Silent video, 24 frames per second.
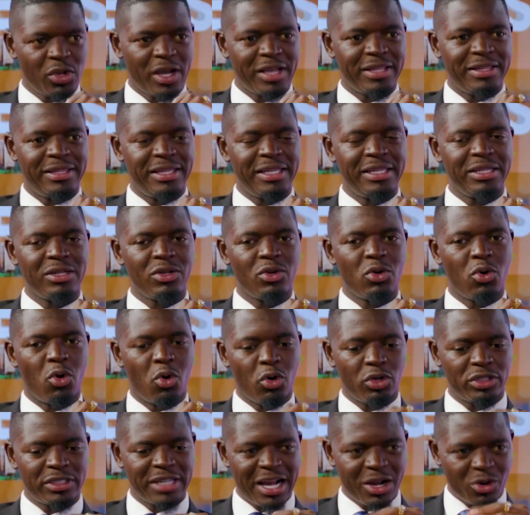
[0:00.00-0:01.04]
So I then
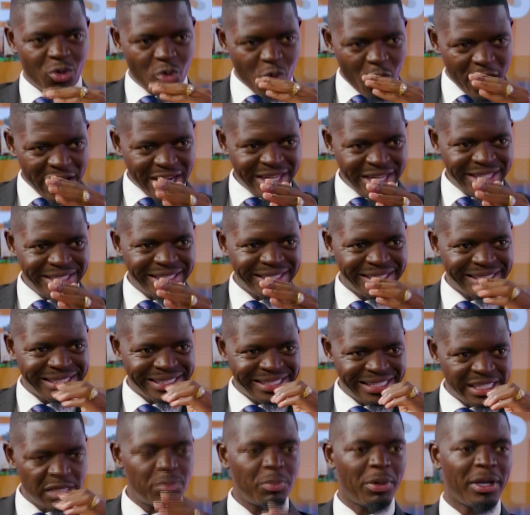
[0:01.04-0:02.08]
got
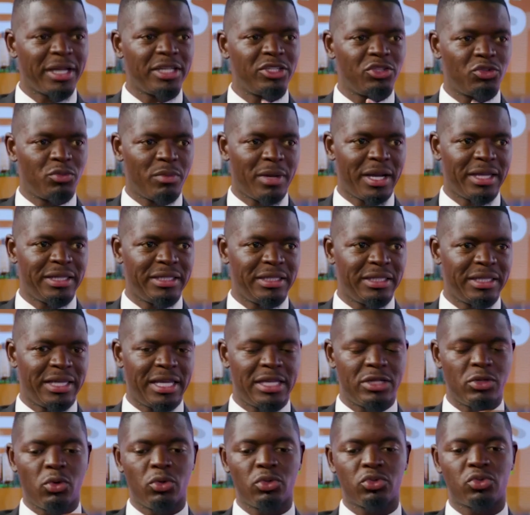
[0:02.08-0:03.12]
acquainted deeper into mining,
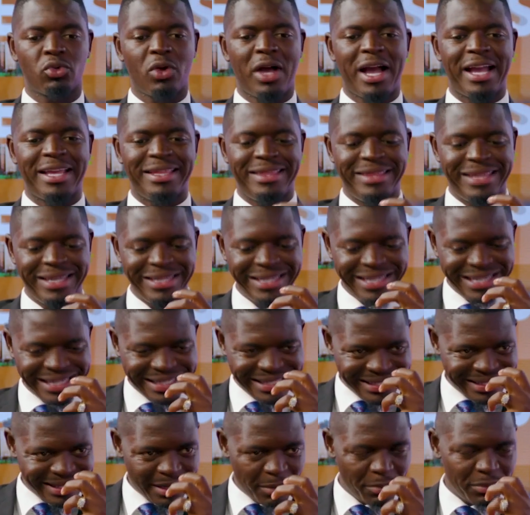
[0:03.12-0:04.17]
and also I then
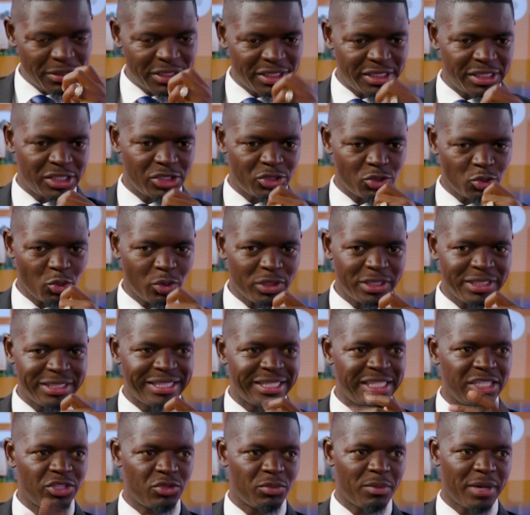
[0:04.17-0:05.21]
established
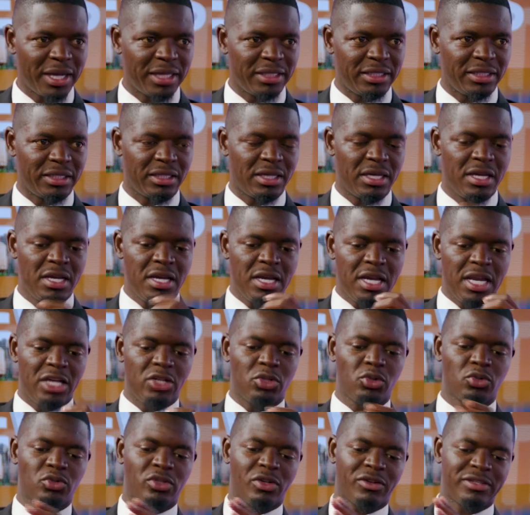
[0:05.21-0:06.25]
solidly into mining.
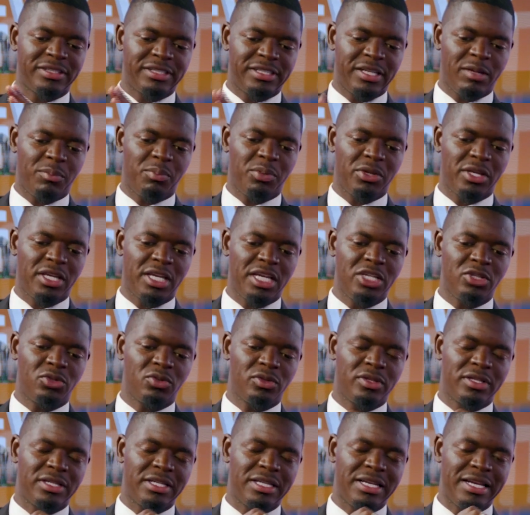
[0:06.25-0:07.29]
And also I was tapping
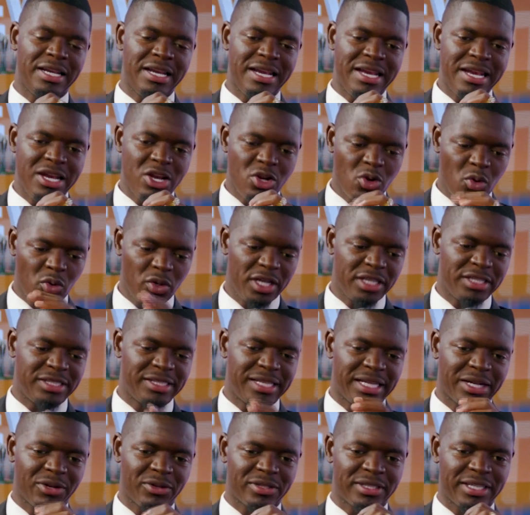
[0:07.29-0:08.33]
into the
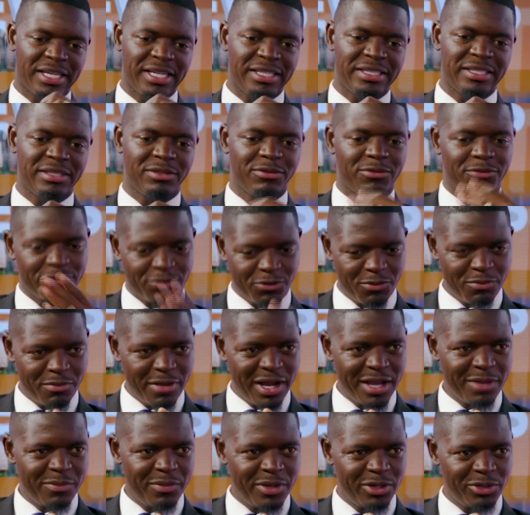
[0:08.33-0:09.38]
knowledge that I was getting from
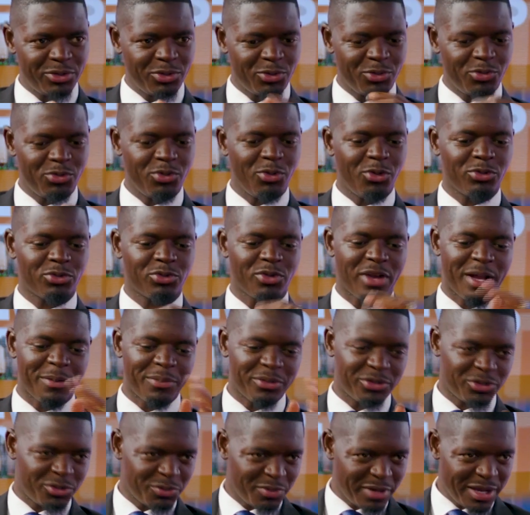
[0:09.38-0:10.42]
my mentor, who also
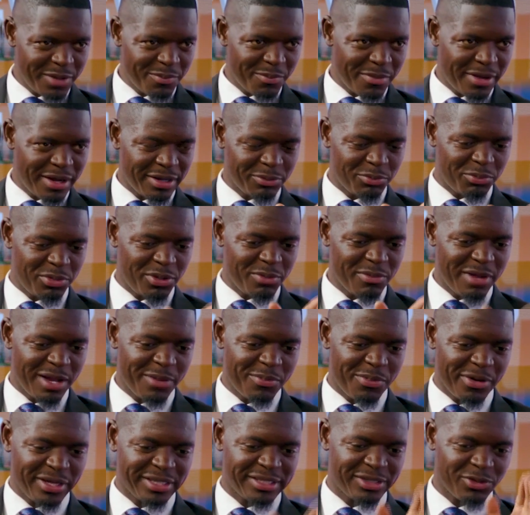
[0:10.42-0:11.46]
happens to be
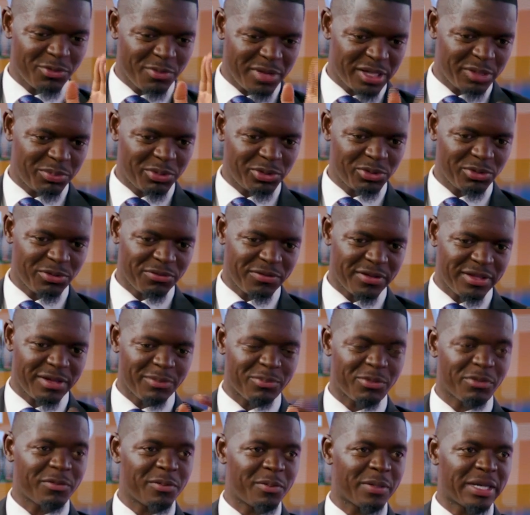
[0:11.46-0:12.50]
my pastor or my spiritual
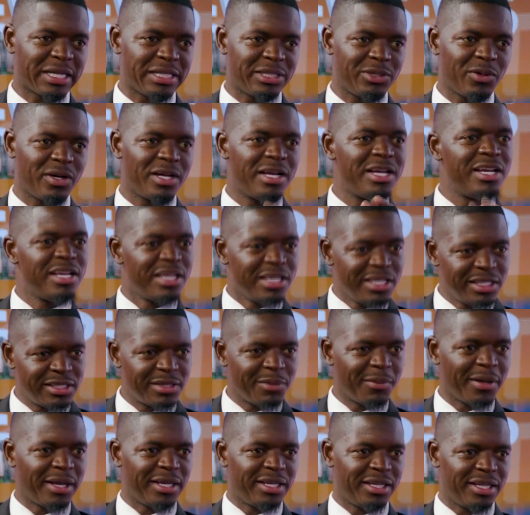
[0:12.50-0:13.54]
father, Prophet Makandiwa.
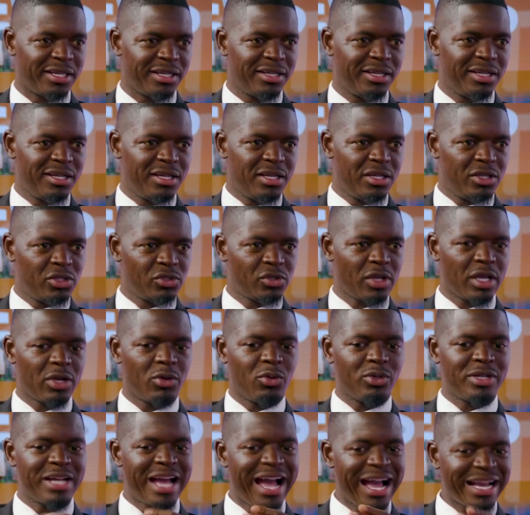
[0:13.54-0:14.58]
He's a miner. So I
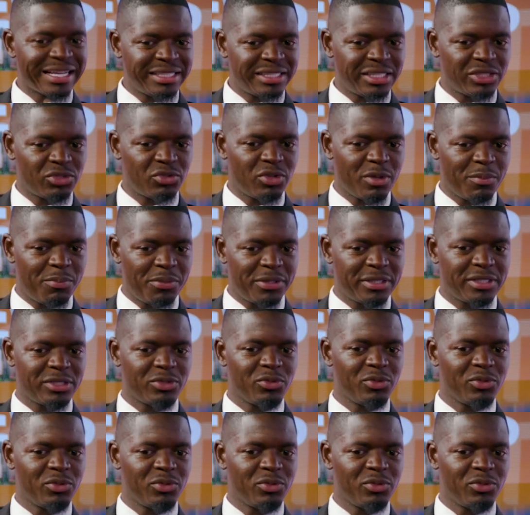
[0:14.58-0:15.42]
got access to a person